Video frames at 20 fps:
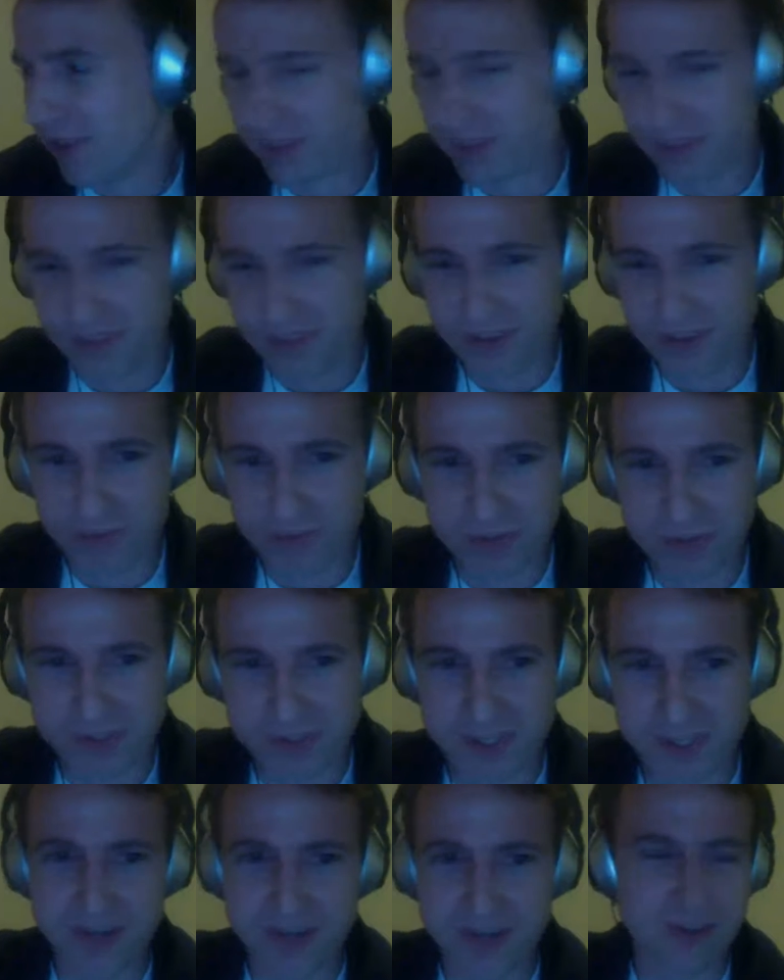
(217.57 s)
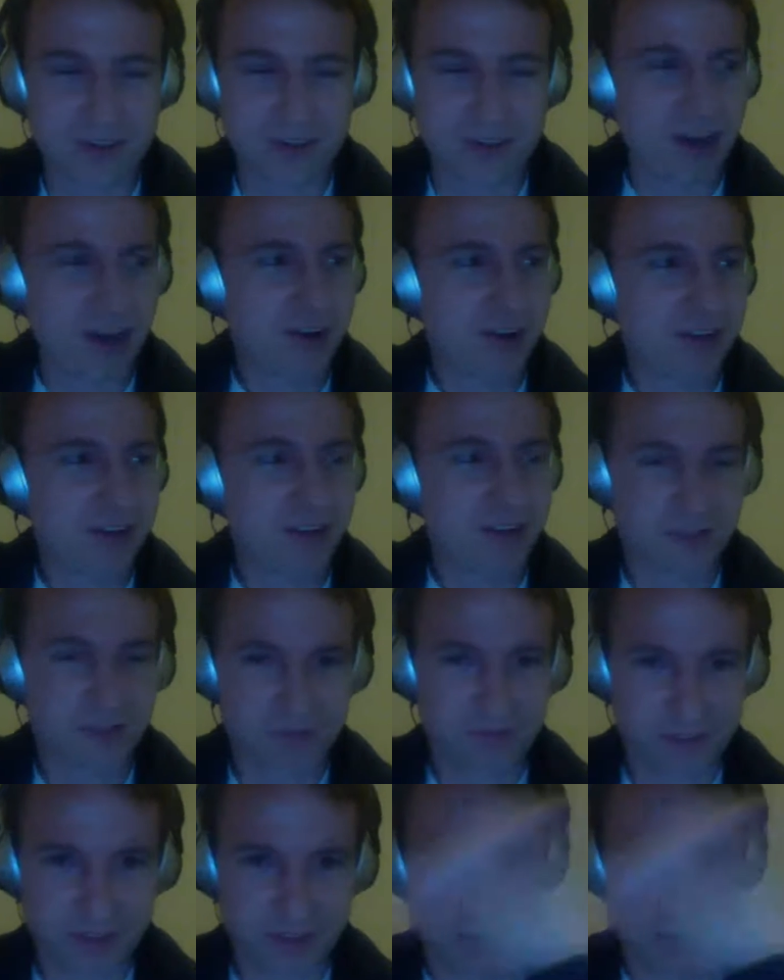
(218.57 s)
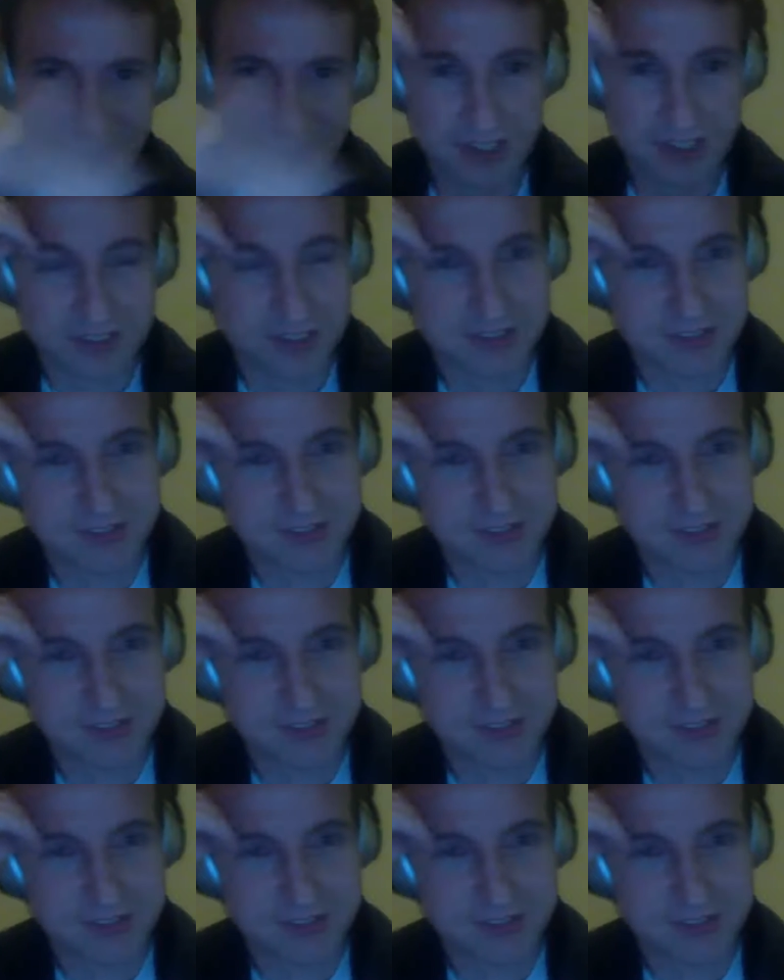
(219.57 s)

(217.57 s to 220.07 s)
they've presented her character since